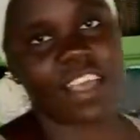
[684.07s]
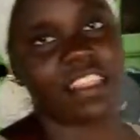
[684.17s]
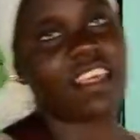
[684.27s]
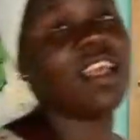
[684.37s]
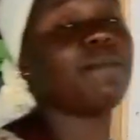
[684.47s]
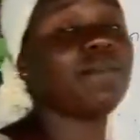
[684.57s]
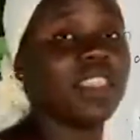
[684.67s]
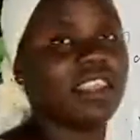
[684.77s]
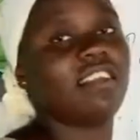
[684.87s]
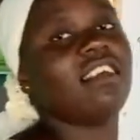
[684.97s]
the
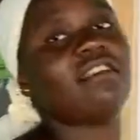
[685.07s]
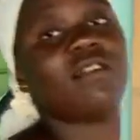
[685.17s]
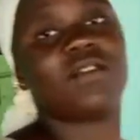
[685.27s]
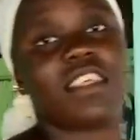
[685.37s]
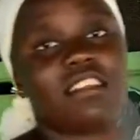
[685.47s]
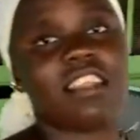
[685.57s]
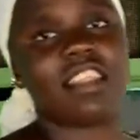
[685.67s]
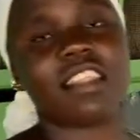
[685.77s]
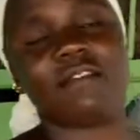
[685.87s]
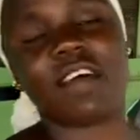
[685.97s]
tense of the
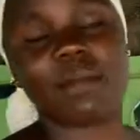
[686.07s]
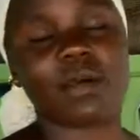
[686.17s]
verb.